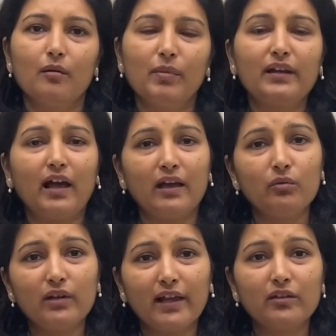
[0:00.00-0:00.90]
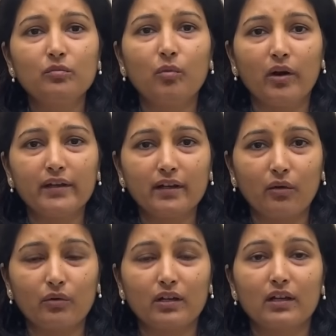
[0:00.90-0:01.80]
But I would like to point
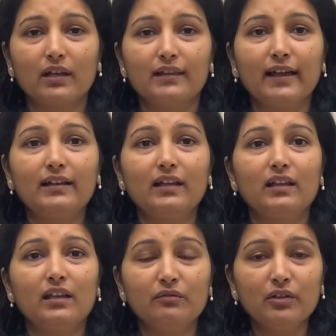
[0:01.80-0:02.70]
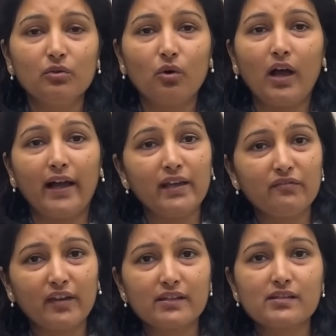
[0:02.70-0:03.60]
out that even though I
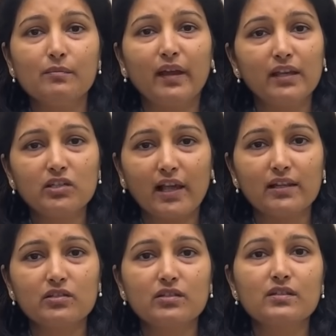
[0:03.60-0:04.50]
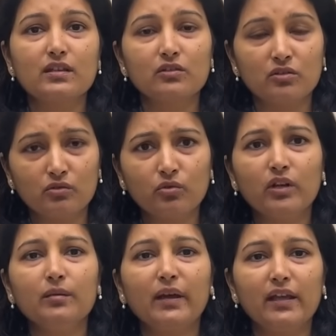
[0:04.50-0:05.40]
faced many challenges
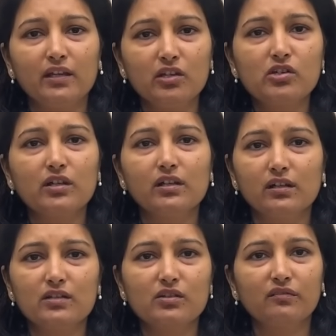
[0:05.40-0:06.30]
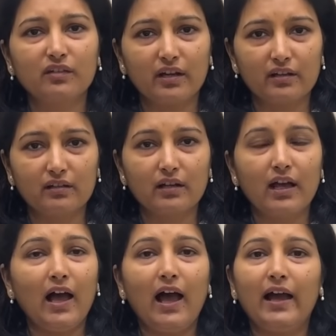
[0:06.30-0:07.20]
during my initial years of career,
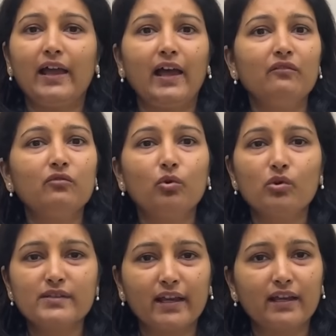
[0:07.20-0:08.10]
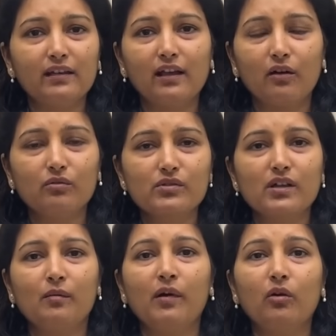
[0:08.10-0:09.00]
I have no second doubts
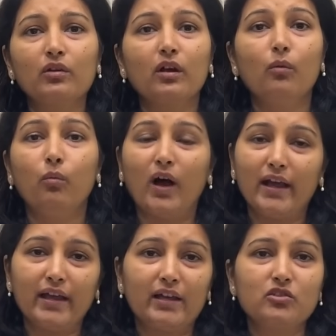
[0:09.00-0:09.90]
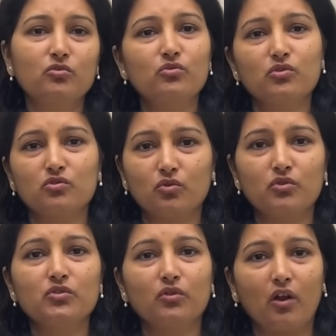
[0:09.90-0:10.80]
about why I
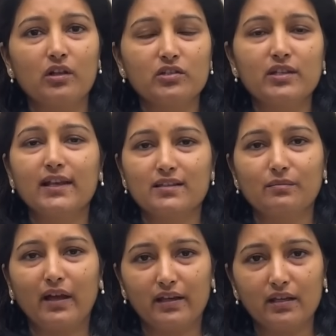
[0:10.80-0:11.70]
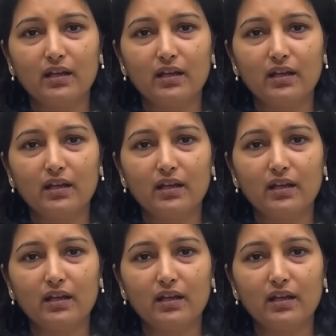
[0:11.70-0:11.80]
chose urology as my